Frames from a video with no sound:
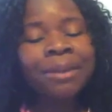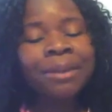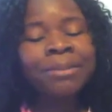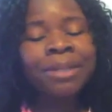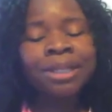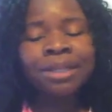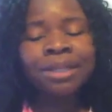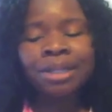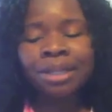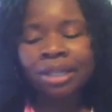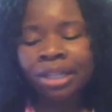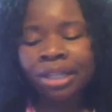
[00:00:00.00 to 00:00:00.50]
I
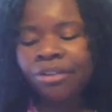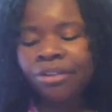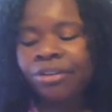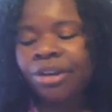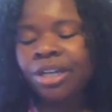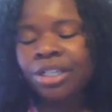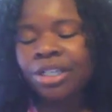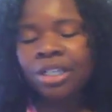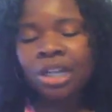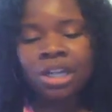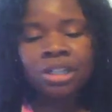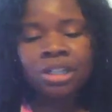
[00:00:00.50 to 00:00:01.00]
mean, the
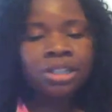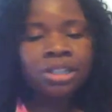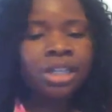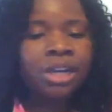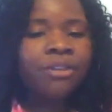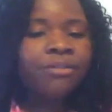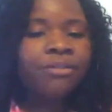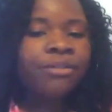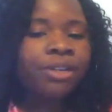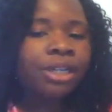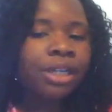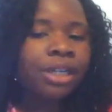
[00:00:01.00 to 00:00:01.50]
lyrics are
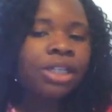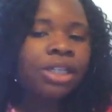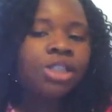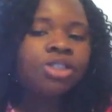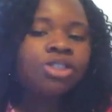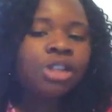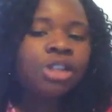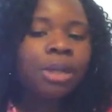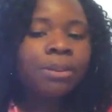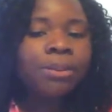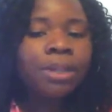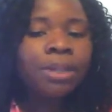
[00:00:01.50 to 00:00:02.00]
definitely
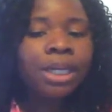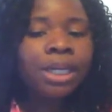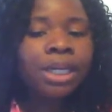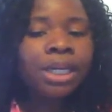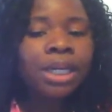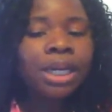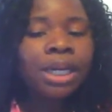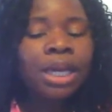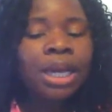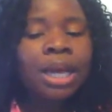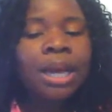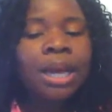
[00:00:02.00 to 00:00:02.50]

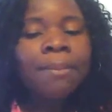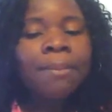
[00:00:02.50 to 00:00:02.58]
troubling,